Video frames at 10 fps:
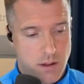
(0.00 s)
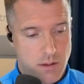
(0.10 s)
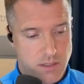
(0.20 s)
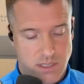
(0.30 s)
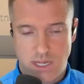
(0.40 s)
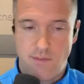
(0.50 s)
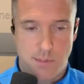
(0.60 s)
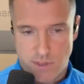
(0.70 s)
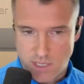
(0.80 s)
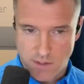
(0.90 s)

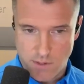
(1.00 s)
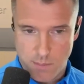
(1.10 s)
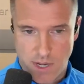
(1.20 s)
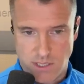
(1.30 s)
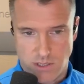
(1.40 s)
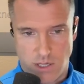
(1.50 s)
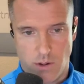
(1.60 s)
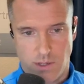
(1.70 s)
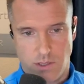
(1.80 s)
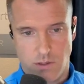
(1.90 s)
70% of the budget's
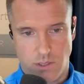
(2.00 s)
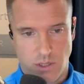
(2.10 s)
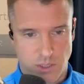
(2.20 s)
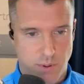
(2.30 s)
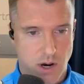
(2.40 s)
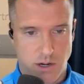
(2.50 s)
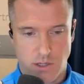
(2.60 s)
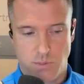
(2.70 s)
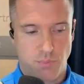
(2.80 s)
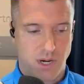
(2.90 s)
going to search partners,
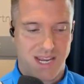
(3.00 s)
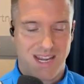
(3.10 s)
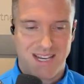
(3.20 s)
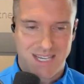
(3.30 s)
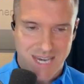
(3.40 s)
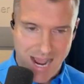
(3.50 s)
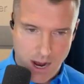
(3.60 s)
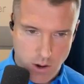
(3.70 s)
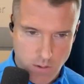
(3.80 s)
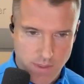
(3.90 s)
bringing
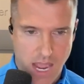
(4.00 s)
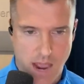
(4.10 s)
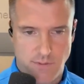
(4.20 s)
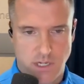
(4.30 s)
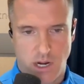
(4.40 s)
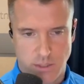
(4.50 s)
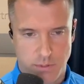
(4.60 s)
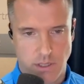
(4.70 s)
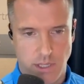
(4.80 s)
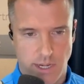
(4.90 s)
down the average cost per
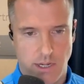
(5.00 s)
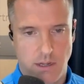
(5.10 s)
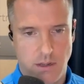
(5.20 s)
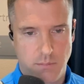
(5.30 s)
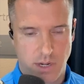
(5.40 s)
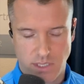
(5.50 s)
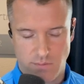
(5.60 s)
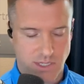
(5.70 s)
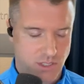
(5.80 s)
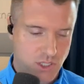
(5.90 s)
click because of
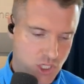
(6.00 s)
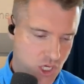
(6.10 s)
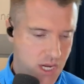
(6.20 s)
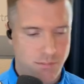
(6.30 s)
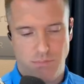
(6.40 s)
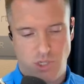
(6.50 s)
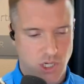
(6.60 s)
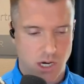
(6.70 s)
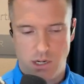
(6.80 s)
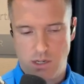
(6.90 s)
these cheap,
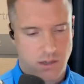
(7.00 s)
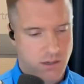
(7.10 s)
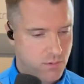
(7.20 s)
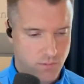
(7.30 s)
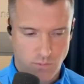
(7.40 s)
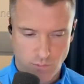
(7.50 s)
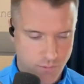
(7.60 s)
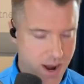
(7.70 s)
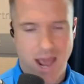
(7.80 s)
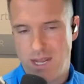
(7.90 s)
junk,
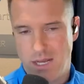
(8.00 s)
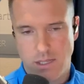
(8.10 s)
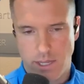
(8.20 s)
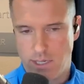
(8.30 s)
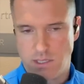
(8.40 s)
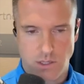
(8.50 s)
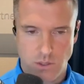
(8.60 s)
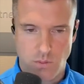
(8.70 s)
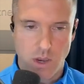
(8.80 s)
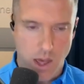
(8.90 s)
ratty clicks that do
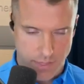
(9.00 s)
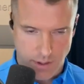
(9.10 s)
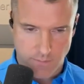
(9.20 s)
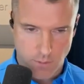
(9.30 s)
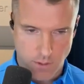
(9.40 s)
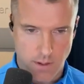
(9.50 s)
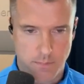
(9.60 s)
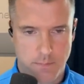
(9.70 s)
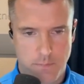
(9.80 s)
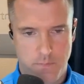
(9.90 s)
nothing for them.
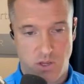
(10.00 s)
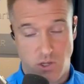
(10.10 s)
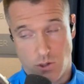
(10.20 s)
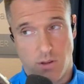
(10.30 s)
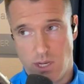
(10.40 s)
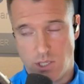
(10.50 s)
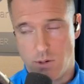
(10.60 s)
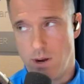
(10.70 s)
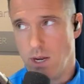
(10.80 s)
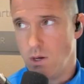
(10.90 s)
Sure, they
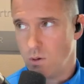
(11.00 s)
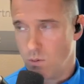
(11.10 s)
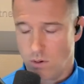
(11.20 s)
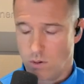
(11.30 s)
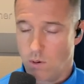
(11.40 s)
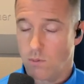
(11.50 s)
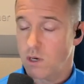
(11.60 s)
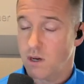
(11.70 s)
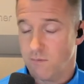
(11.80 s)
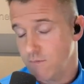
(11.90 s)
generate quote-unquote
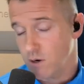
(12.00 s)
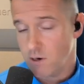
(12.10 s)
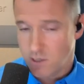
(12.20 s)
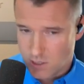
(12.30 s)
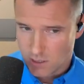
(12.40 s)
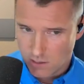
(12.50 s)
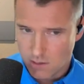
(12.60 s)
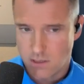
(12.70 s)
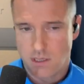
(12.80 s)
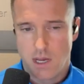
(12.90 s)

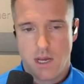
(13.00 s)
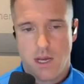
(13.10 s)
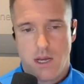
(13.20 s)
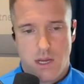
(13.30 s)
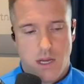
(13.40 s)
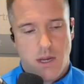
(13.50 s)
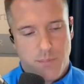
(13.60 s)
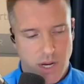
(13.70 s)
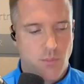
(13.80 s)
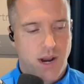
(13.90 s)
conversions,
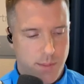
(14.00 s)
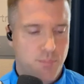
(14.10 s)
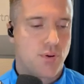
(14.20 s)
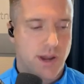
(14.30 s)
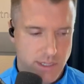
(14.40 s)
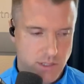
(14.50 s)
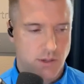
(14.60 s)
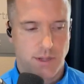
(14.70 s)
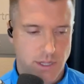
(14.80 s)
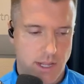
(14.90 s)
but when I press on
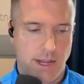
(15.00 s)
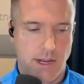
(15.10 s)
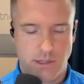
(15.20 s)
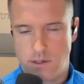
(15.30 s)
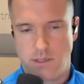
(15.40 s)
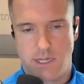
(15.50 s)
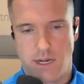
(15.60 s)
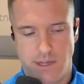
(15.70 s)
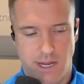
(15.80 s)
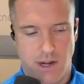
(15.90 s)
the client, it turns
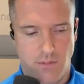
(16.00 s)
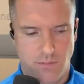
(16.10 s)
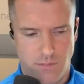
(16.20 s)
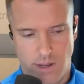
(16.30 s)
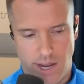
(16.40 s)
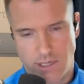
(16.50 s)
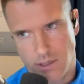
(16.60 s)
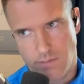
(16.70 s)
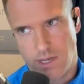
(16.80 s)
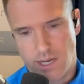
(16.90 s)
out, yeah, actually
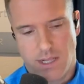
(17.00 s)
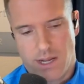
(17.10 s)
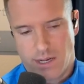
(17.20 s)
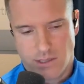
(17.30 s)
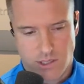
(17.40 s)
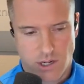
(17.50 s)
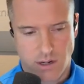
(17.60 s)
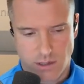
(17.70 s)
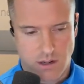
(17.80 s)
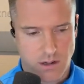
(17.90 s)
we get a lot of
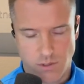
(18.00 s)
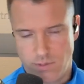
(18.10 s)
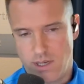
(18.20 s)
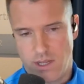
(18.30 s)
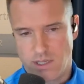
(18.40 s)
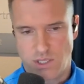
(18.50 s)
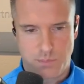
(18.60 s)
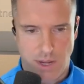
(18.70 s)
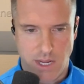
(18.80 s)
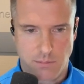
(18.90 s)
junk calls. We get a lot of
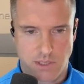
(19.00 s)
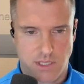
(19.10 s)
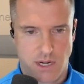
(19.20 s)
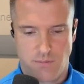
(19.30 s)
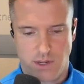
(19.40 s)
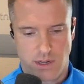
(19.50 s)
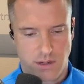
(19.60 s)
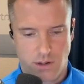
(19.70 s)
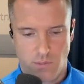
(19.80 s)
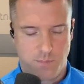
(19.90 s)
spam stuff. We get,
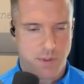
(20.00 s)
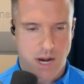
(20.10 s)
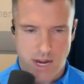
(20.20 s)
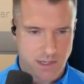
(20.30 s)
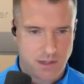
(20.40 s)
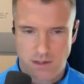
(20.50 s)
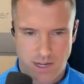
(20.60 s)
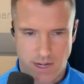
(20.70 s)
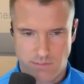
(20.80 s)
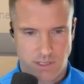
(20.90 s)
bot
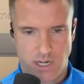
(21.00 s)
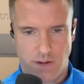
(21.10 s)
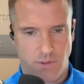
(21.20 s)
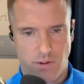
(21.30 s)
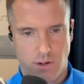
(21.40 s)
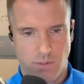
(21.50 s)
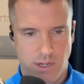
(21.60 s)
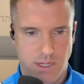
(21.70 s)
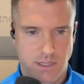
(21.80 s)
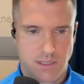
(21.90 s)
kind of stuff. We don't know what
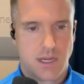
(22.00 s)
it is.